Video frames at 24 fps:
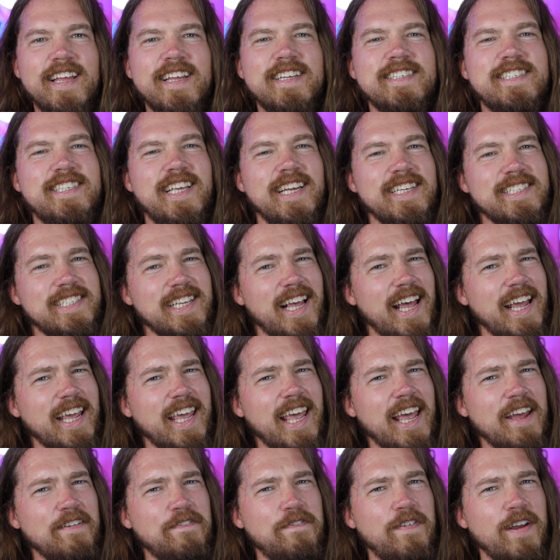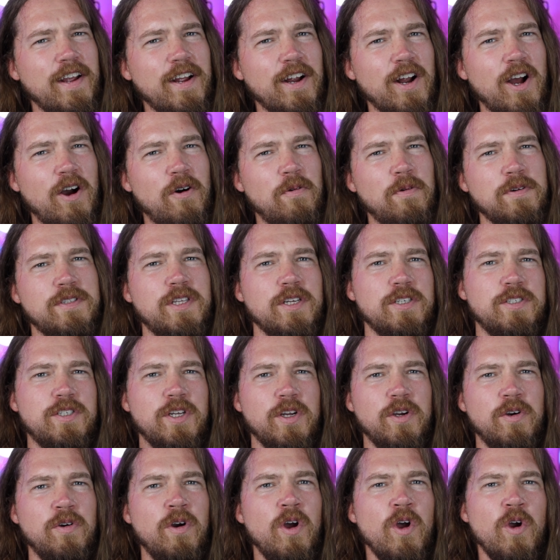And since I can't figure out what to
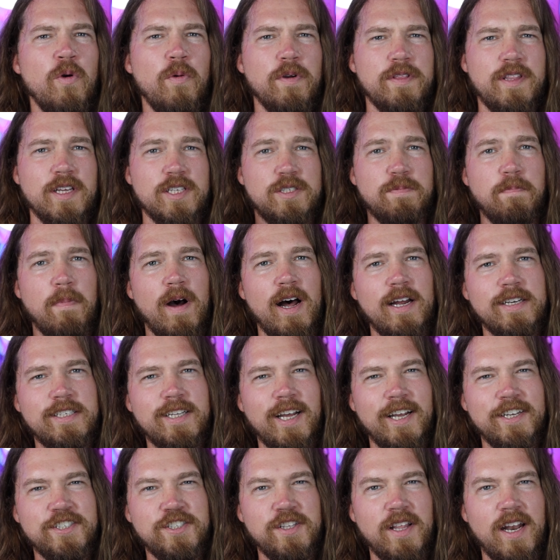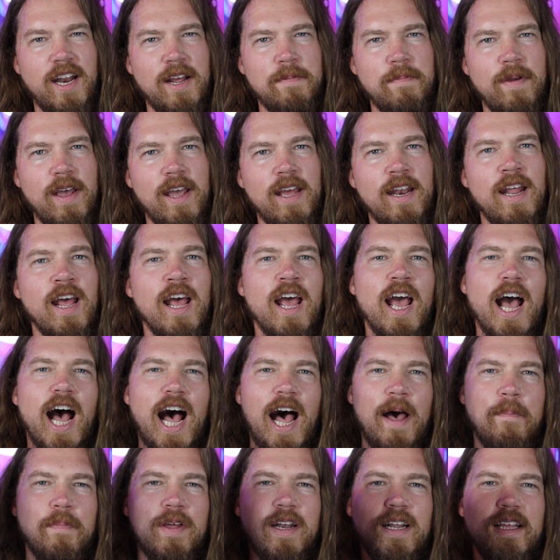do with this montage that I made,
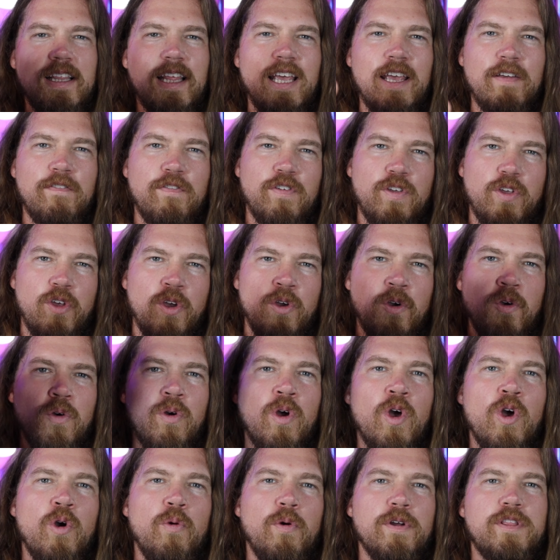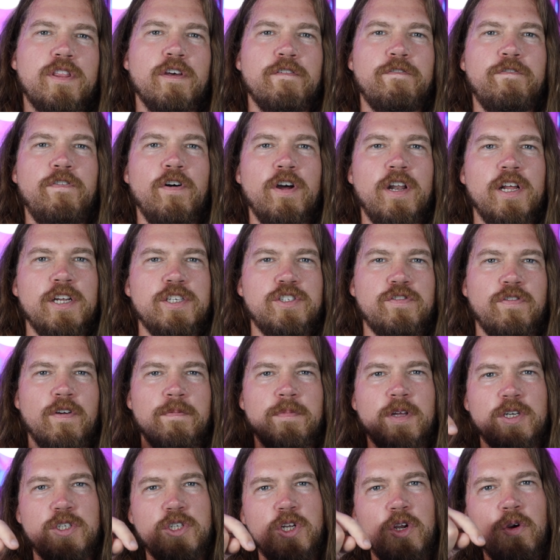I'm going to leave you with the footage from
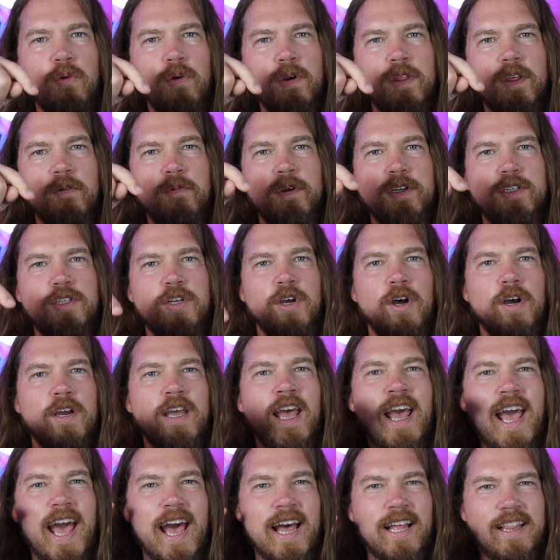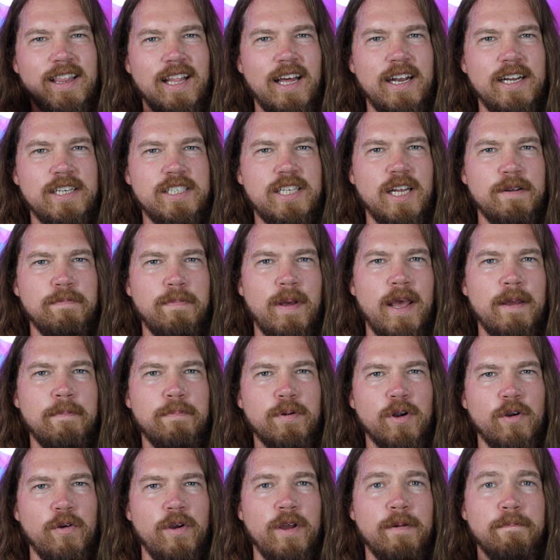the tour that we took at Ludington Bay
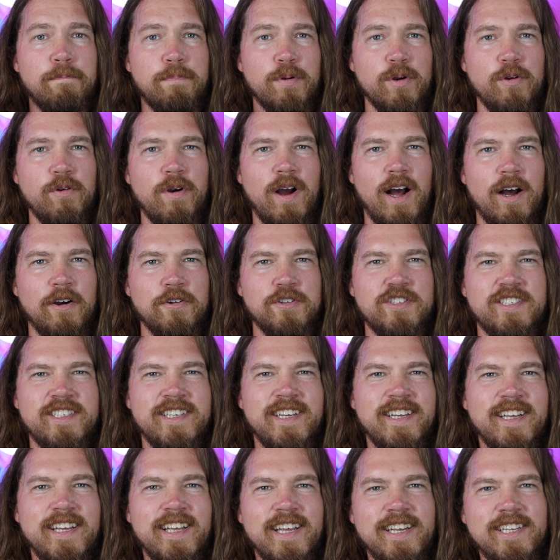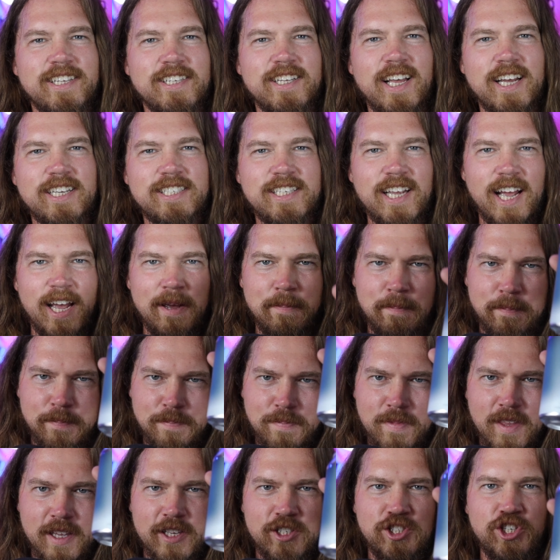Brewing Brewhouse. Until next time,
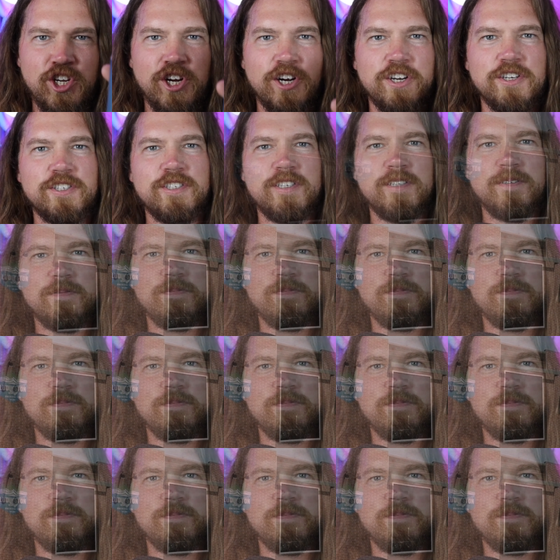cheers.